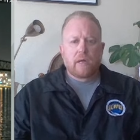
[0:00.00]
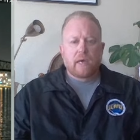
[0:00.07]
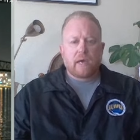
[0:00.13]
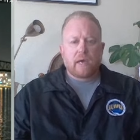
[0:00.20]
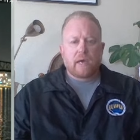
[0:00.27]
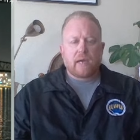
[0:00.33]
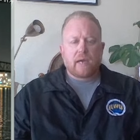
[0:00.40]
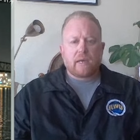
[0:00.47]

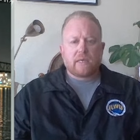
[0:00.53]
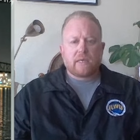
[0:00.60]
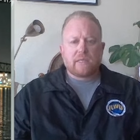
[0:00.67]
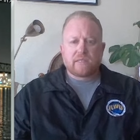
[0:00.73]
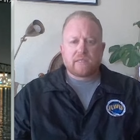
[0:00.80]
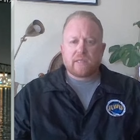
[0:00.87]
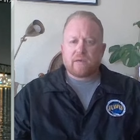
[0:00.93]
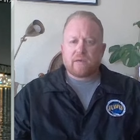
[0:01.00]
And he
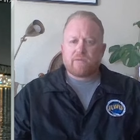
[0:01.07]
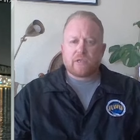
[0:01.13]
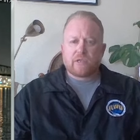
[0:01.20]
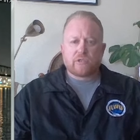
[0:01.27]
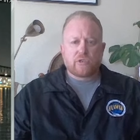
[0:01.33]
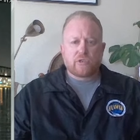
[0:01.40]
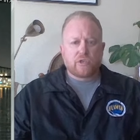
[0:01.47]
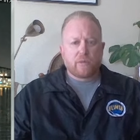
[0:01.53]
said they finished
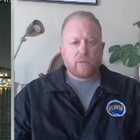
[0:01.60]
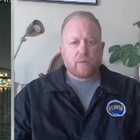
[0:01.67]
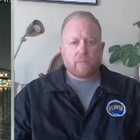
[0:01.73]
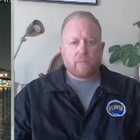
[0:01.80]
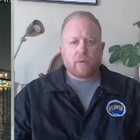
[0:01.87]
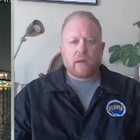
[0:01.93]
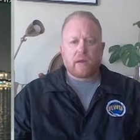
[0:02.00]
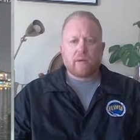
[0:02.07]
the ship
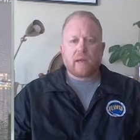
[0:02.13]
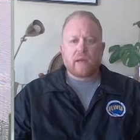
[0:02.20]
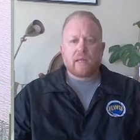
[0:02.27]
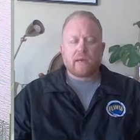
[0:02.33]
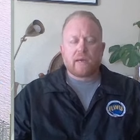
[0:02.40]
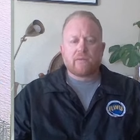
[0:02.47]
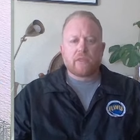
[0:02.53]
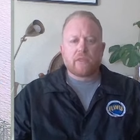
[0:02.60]
up right around
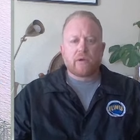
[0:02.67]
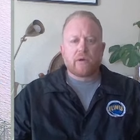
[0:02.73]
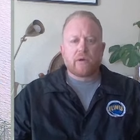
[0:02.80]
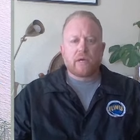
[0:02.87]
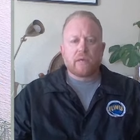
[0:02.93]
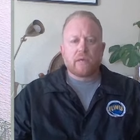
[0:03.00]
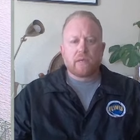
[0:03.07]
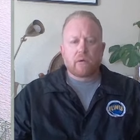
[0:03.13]

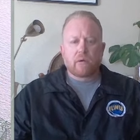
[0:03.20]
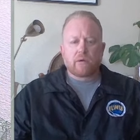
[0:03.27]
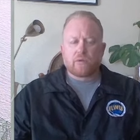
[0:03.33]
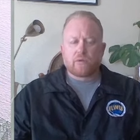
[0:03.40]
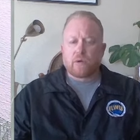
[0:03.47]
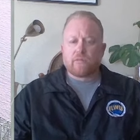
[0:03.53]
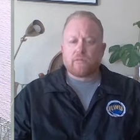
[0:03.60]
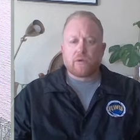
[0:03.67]
11:30 or
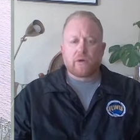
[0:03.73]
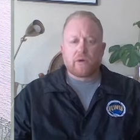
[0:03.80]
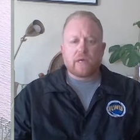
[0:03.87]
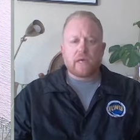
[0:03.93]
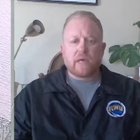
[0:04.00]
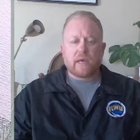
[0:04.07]
12:30,